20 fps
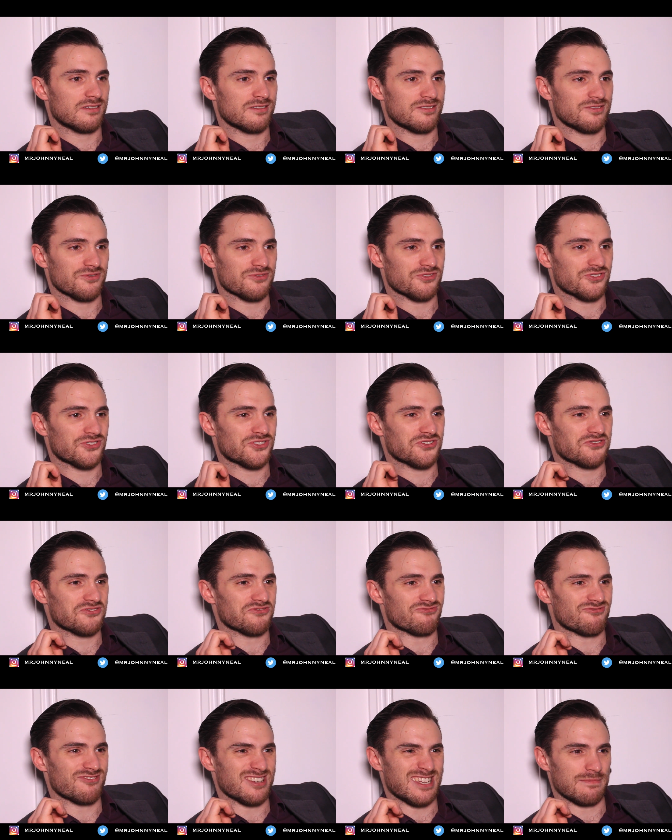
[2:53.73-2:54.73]
you're
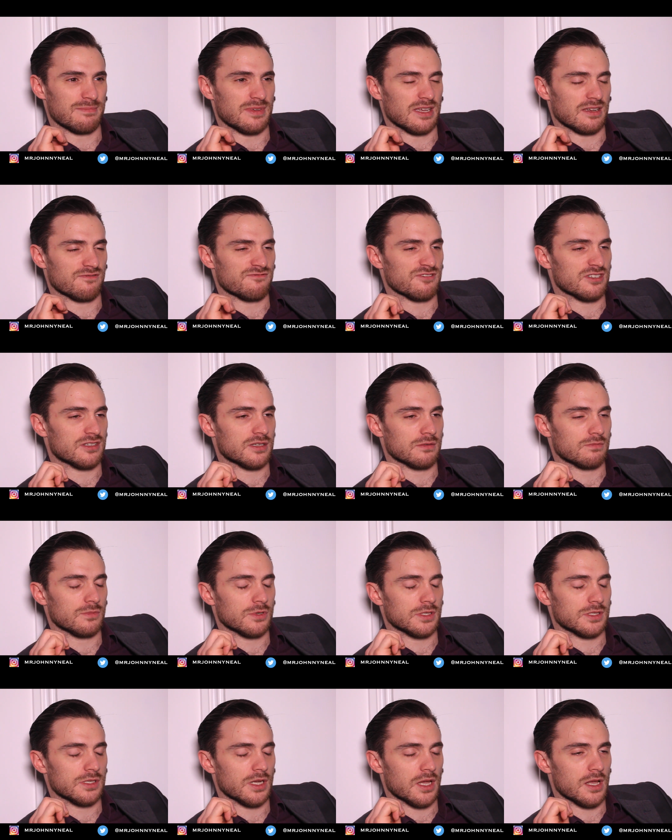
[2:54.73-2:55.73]
screaming for
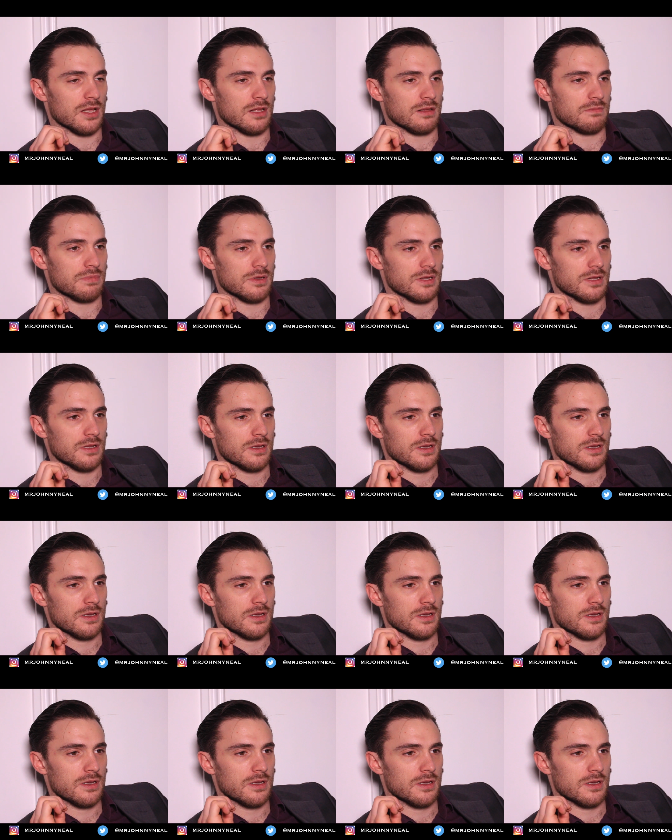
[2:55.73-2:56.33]
someone to help.